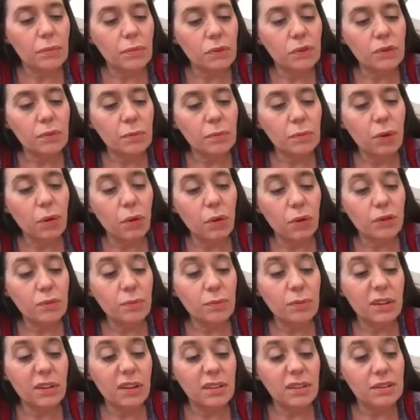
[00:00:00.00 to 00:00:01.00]

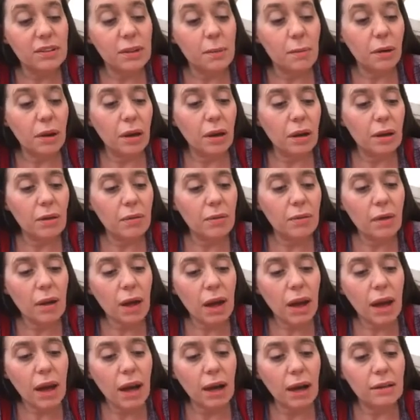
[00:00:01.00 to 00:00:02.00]
something similar,
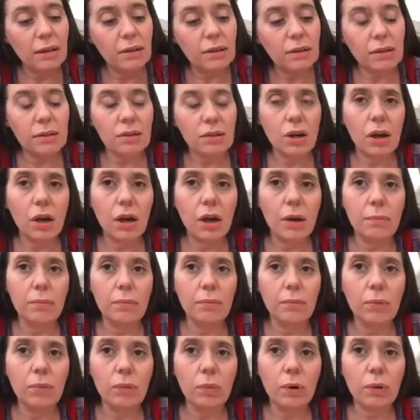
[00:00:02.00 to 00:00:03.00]
and
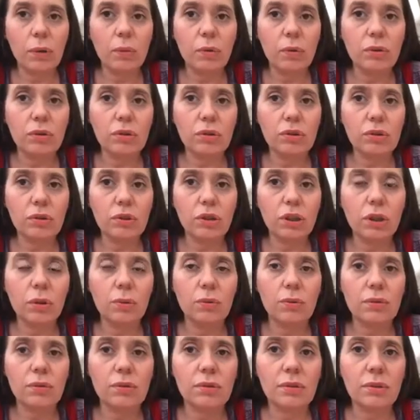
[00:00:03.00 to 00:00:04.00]
we would
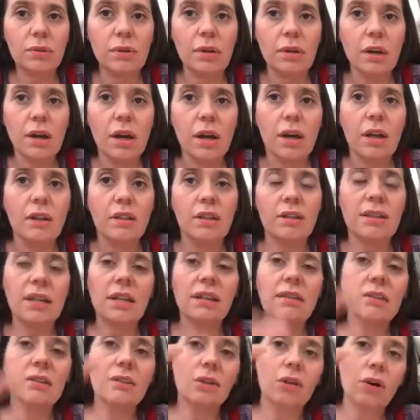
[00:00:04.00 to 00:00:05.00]
use the
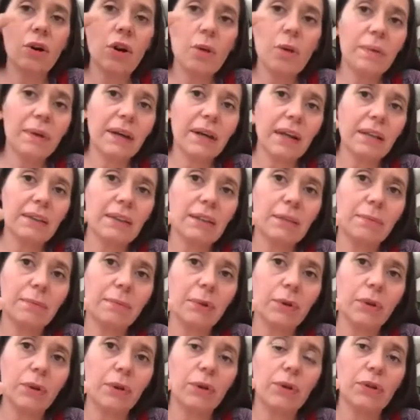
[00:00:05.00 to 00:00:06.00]
stencil up against the
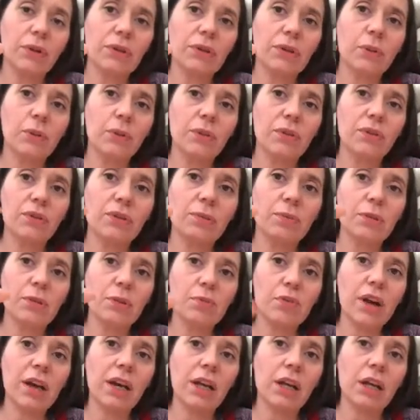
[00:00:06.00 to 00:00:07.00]
board with some
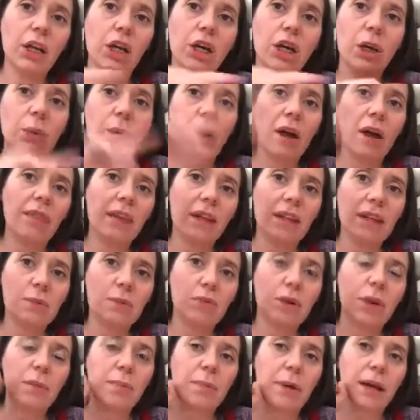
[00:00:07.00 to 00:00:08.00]
spray glue and then
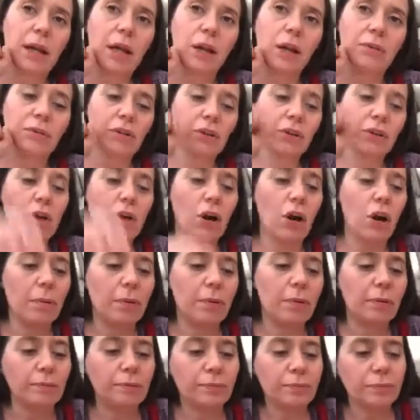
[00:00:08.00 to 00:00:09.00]
spray paint over the top.